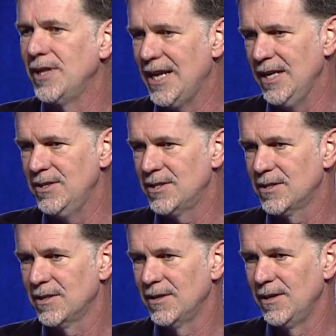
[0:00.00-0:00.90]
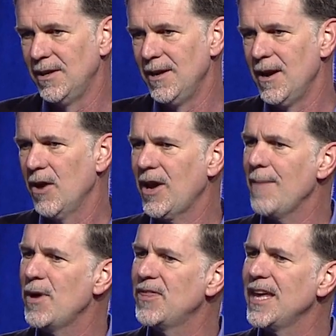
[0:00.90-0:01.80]
needs. Okay,
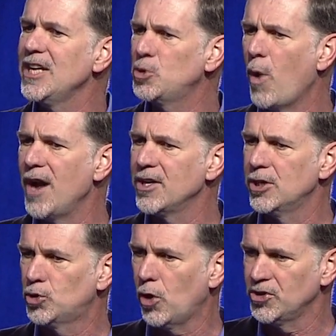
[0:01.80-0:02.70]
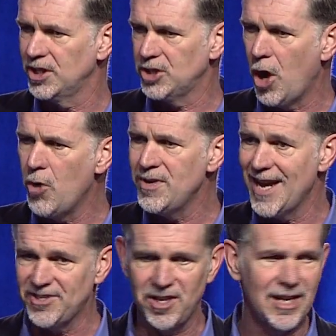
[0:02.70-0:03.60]
but each one controls its own
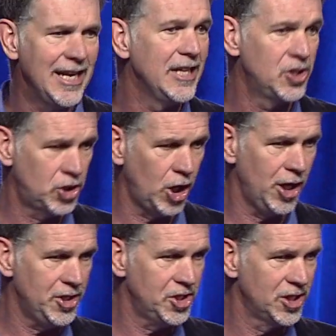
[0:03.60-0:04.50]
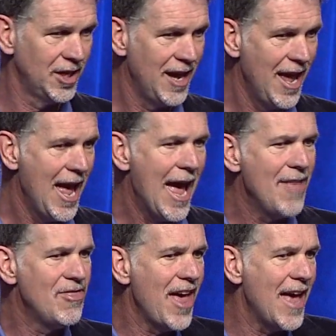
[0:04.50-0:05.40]
destiny, each church.
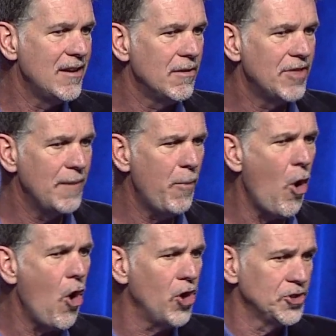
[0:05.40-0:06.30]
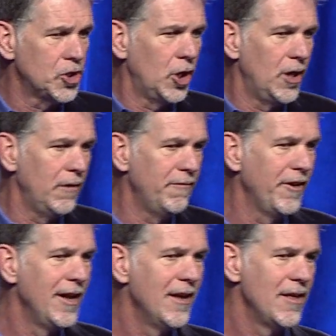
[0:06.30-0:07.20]
And then they all serve
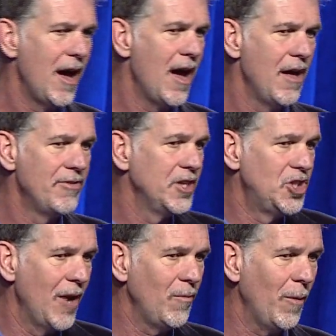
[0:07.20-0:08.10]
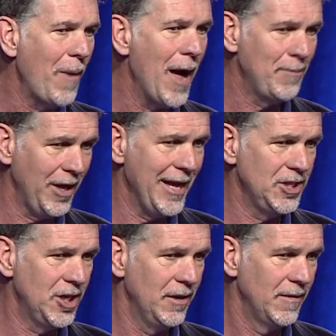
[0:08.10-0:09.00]
the general
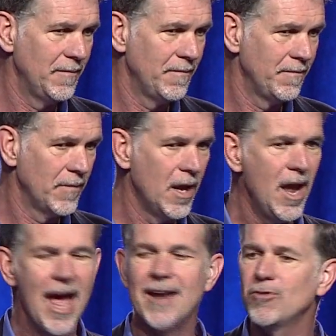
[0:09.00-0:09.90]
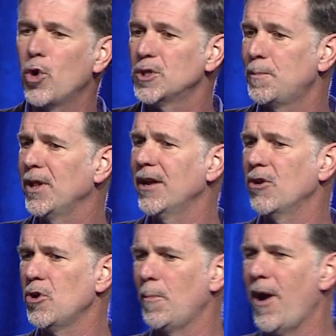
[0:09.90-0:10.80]
population. And of course,
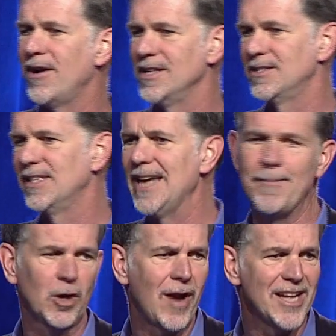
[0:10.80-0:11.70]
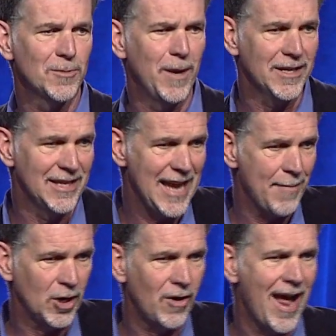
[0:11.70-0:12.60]
political parties, the Democrats pick the
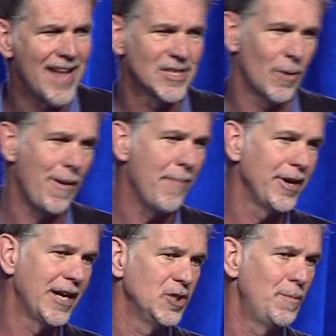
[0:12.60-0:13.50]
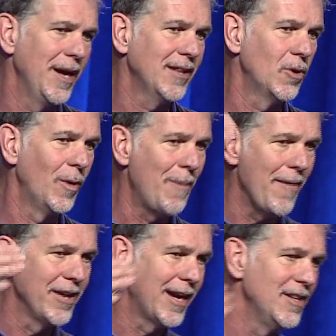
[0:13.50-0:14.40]
Democrats, the Republicans pick the
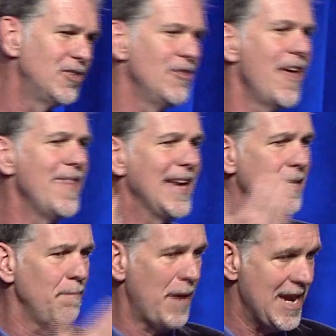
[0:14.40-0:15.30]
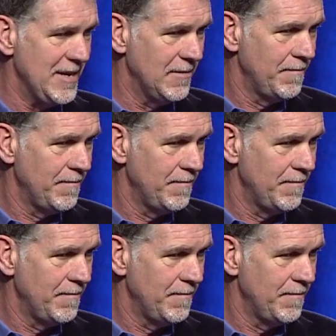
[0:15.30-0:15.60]
Republicans, and then they compete.